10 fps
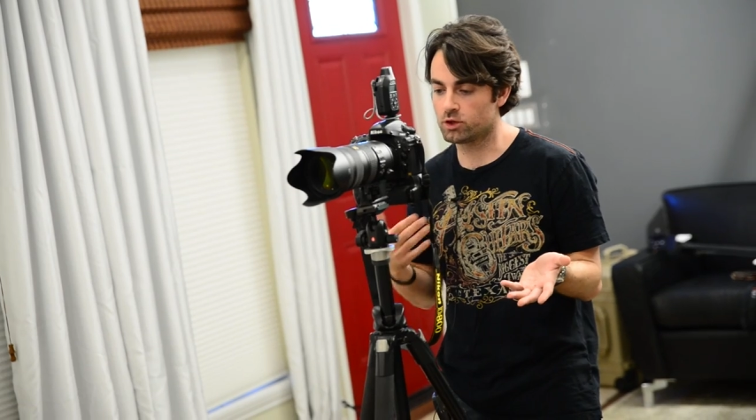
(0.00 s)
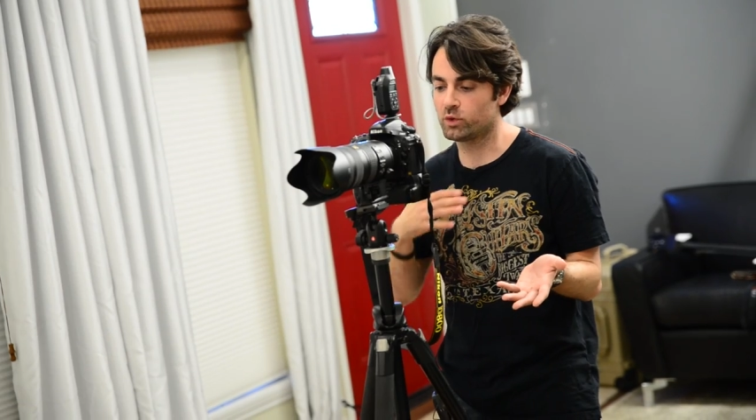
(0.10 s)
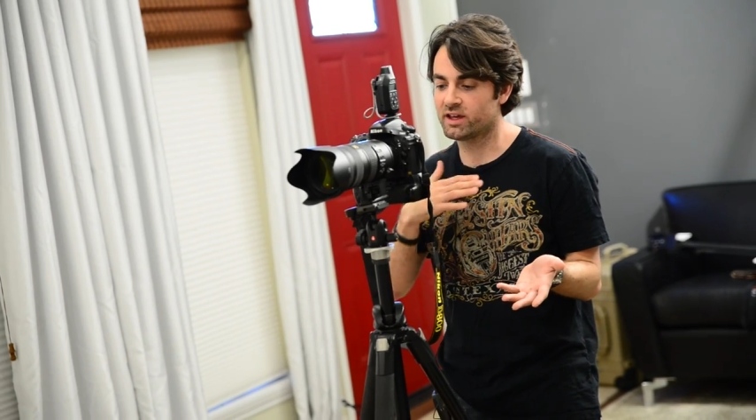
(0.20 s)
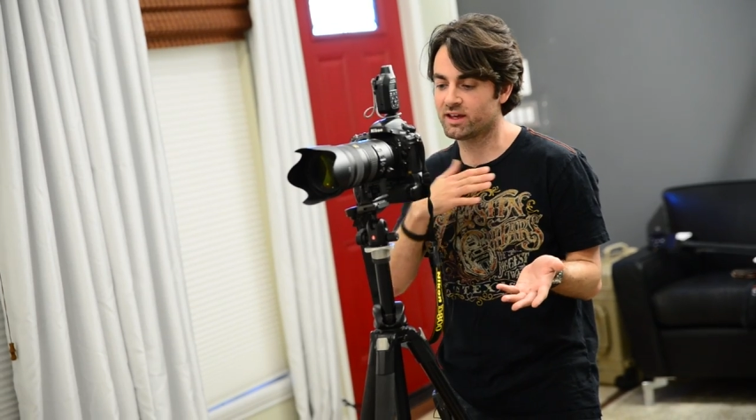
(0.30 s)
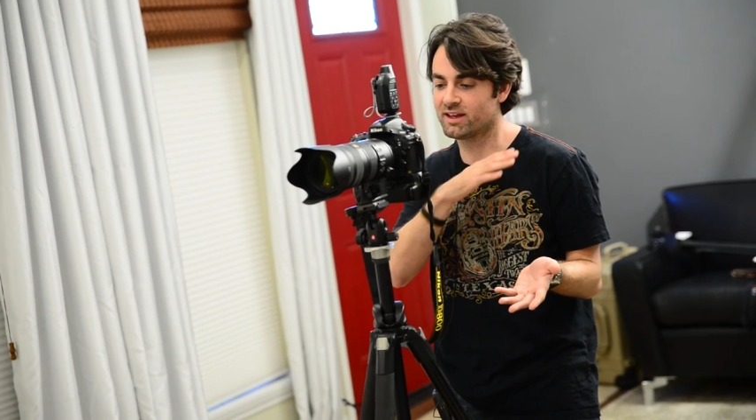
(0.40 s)
that
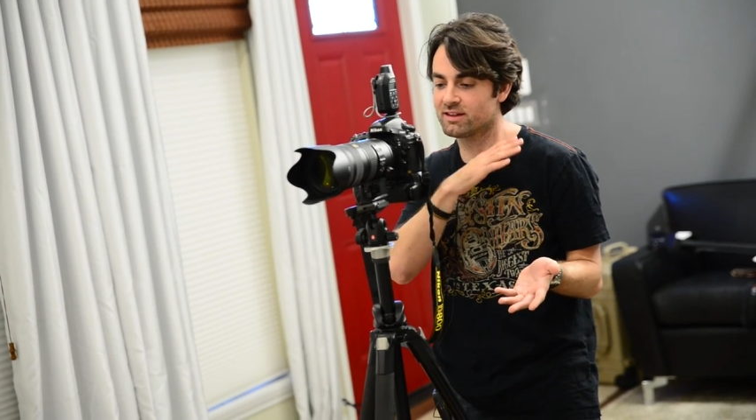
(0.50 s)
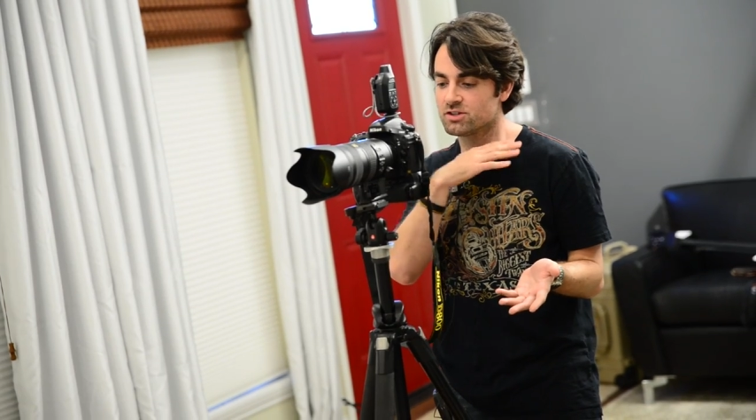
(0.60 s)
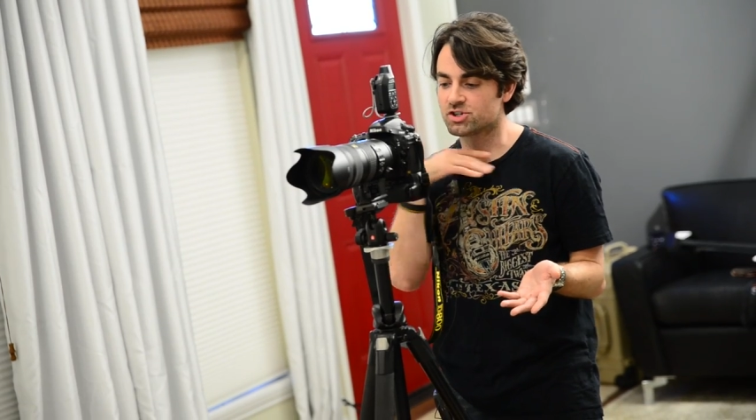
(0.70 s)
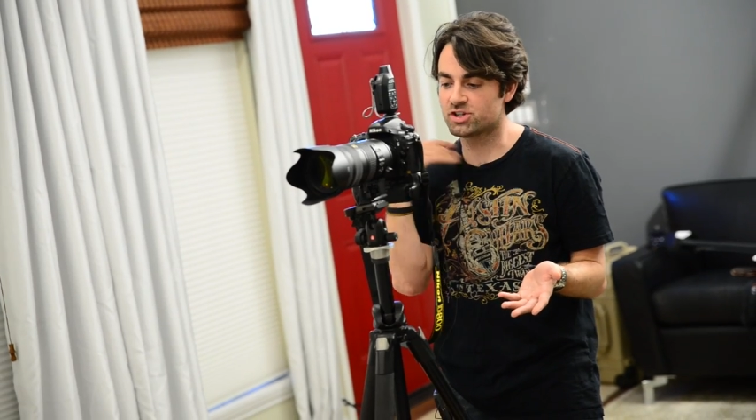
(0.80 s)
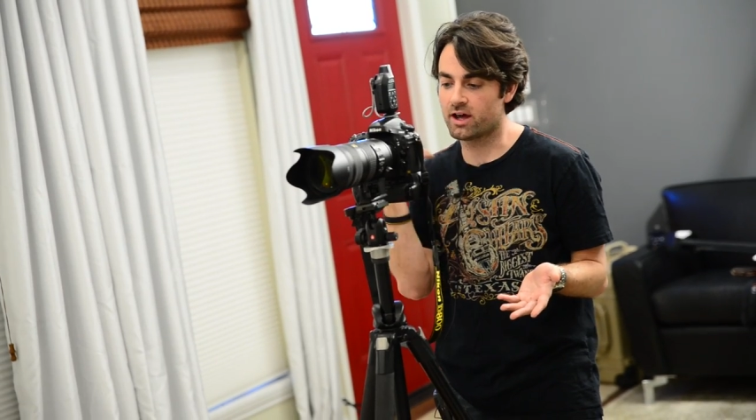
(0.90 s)
we can get
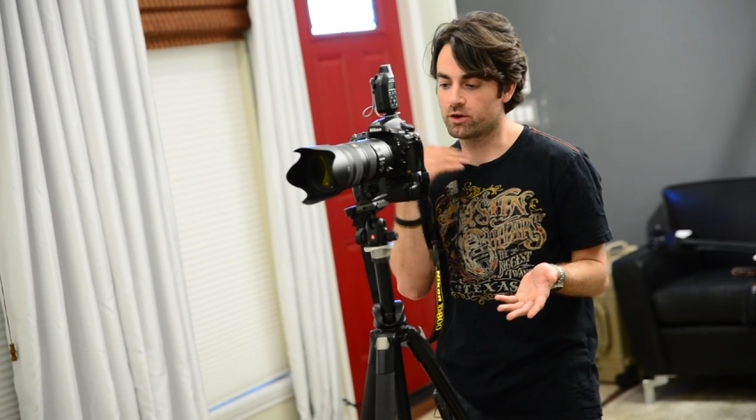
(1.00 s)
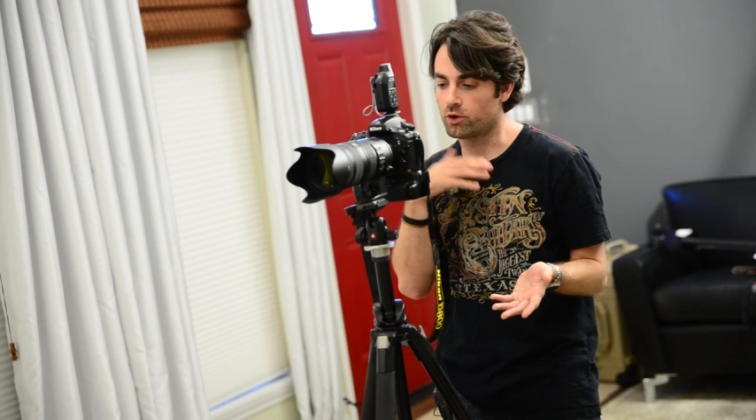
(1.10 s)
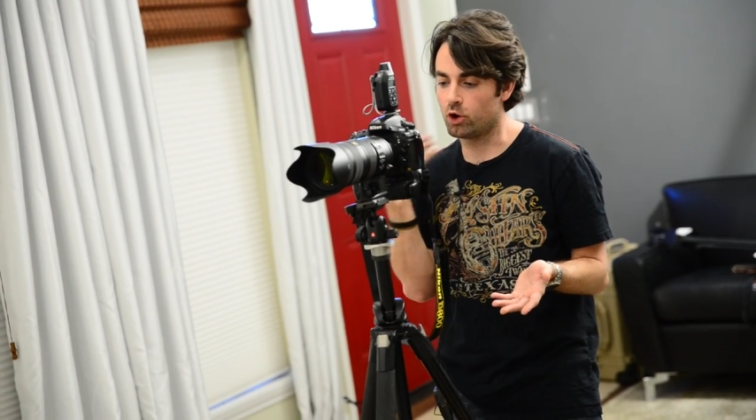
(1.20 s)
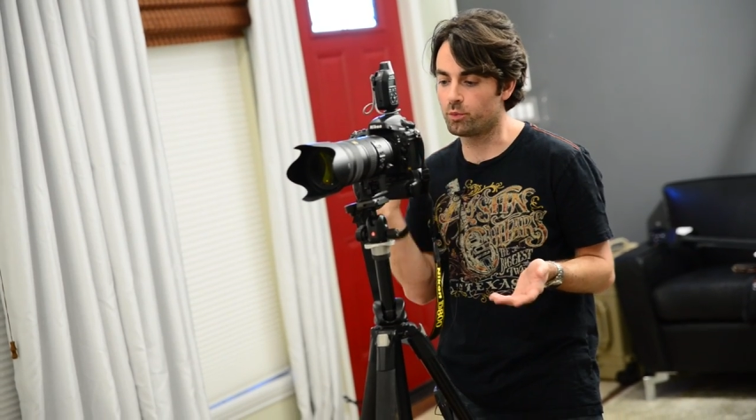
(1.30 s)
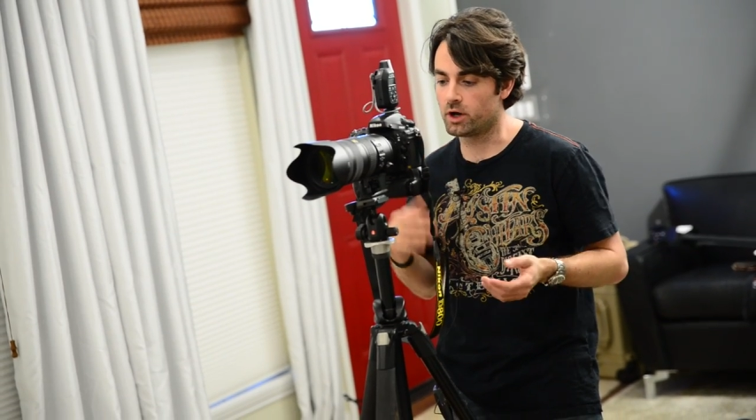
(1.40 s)
the shadow
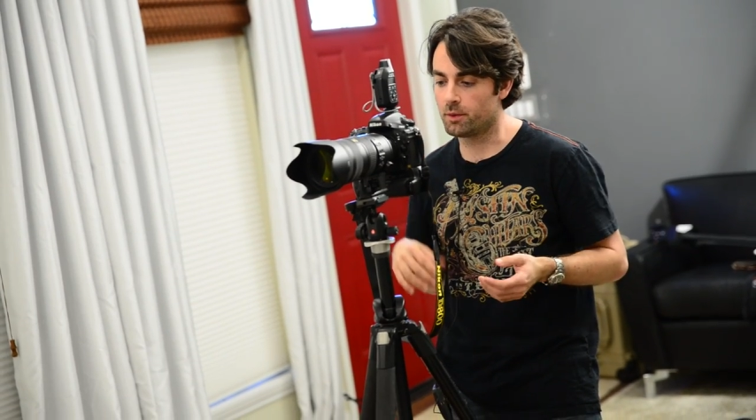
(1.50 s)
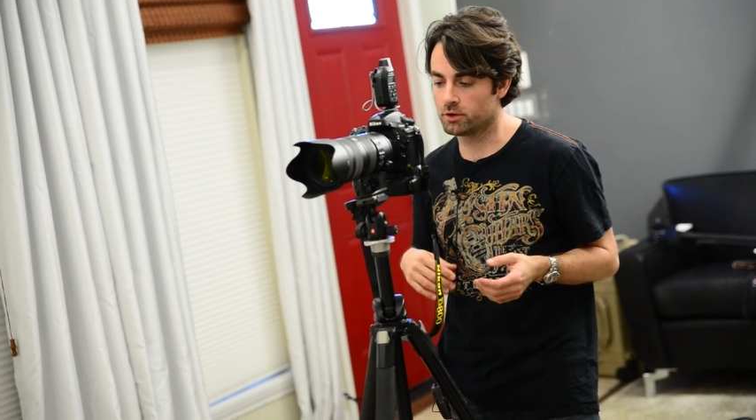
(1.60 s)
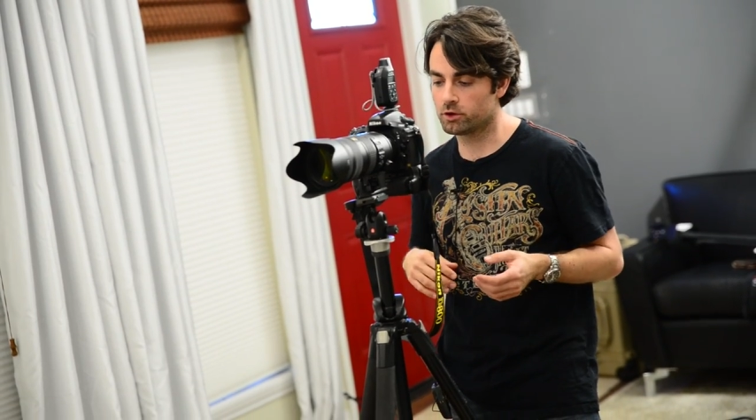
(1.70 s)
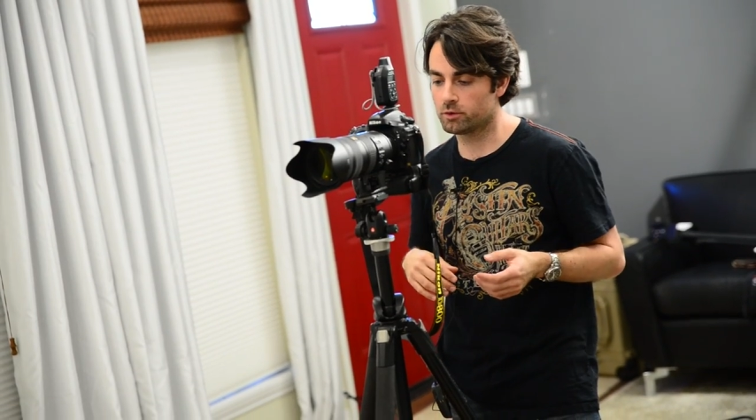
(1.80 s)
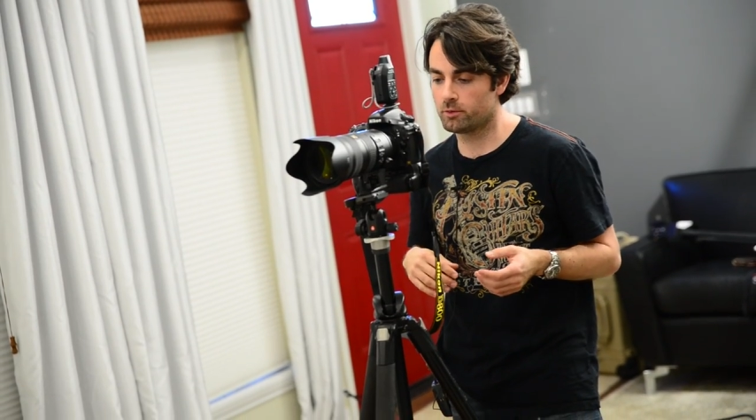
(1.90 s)
to open up a
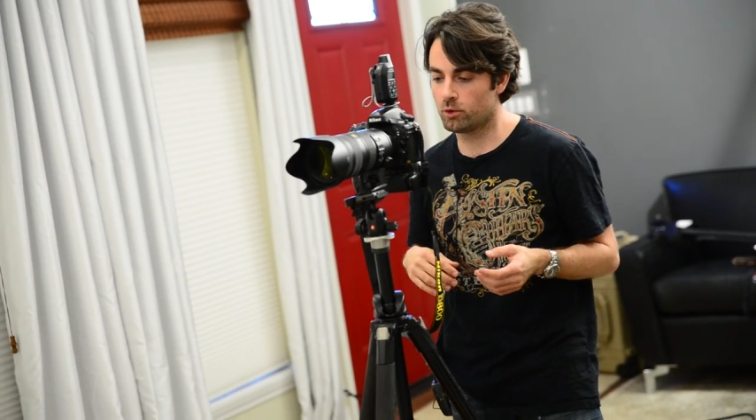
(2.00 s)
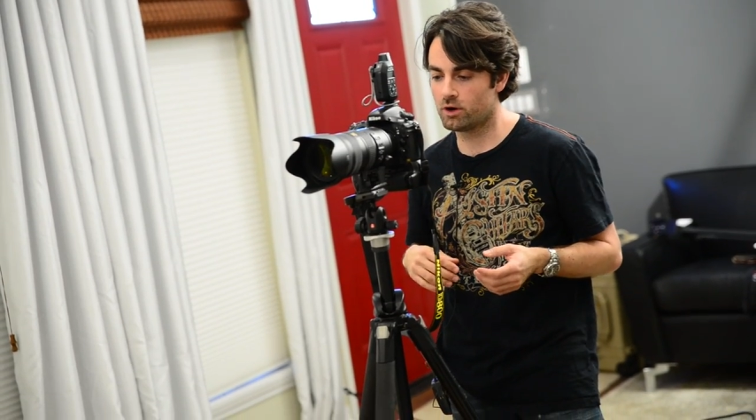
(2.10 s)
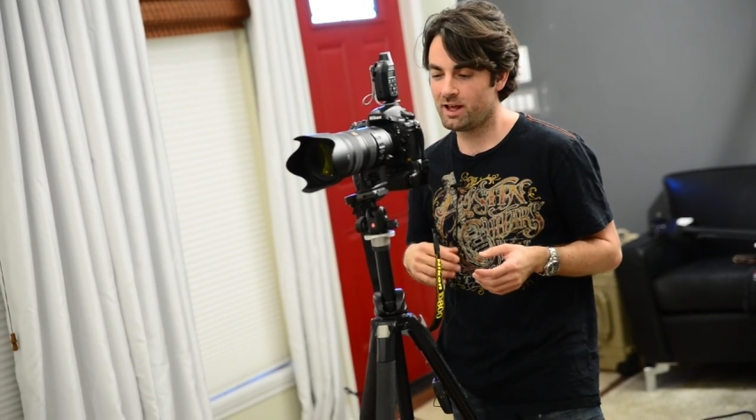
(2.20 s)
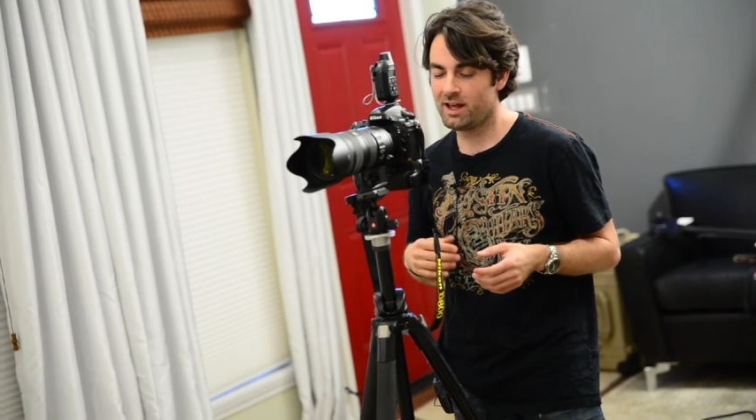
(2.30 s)
little bit more